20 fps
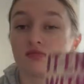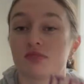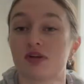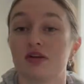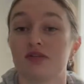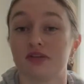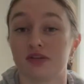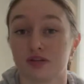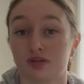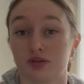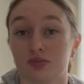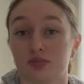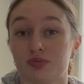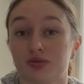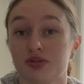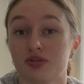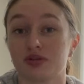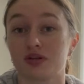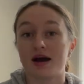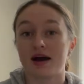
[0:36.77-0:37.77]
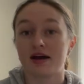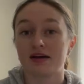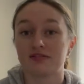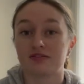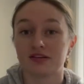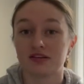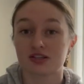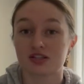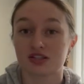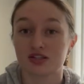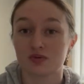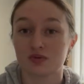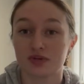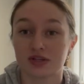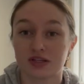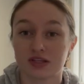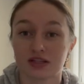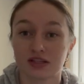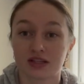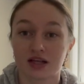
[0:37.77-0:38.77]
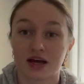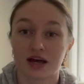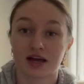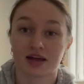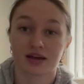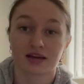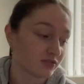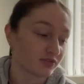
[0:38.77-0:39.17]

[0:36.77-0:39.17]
A really good book. I finished it within like